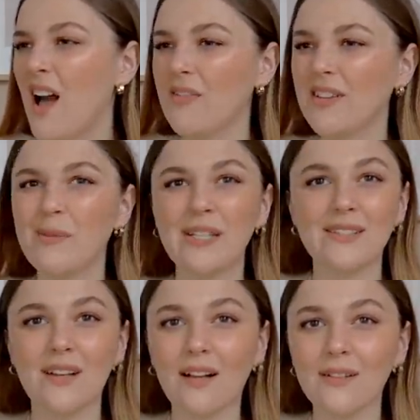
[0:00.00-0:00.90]
I feel like my
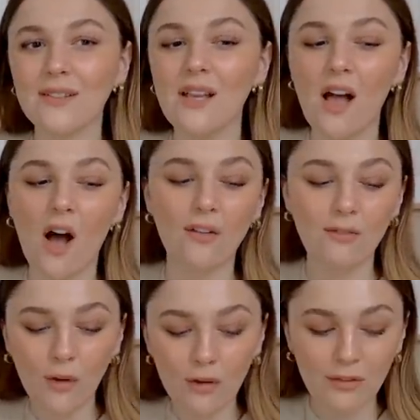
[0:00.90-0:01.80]
style's
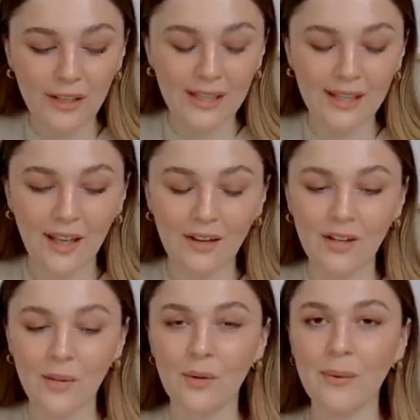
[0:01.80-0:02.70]
evolving, and I
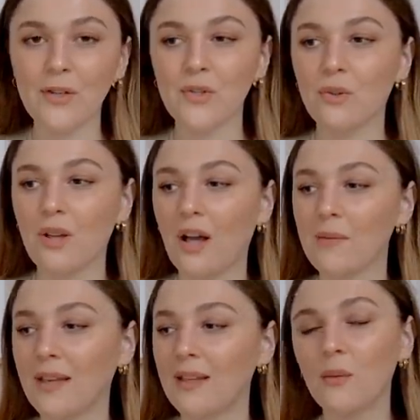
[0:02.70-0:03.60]
really want to make sure that
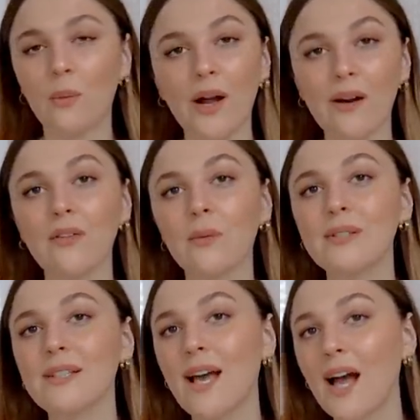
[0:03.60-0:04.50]
I'm getting the wear out of the
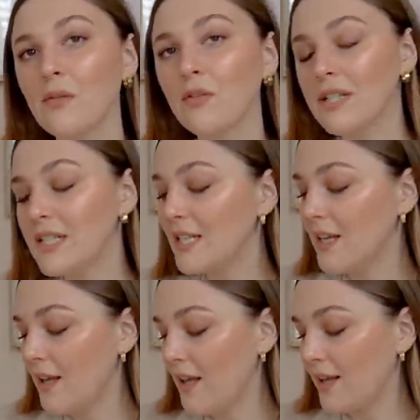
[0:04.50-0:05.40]
ones I have already,